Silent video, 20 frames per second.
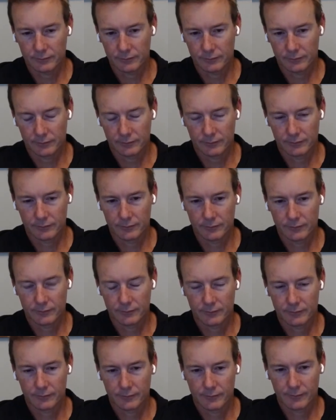
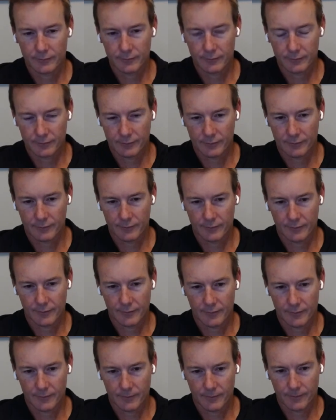
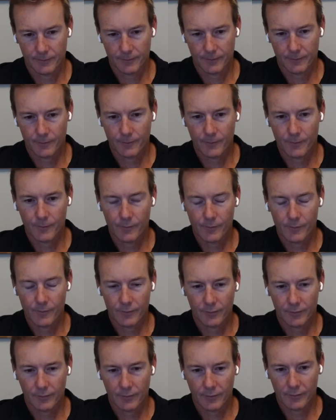
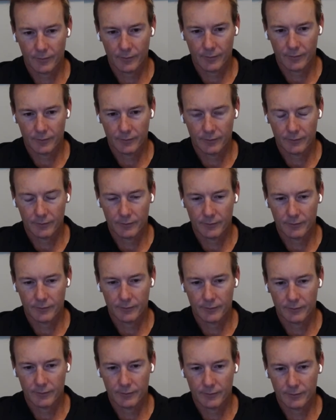
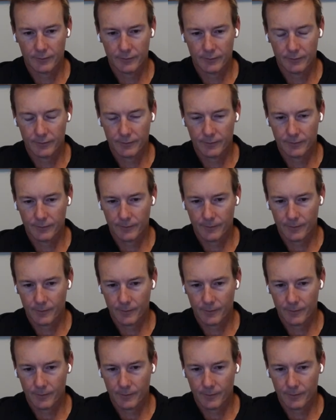(not speaking)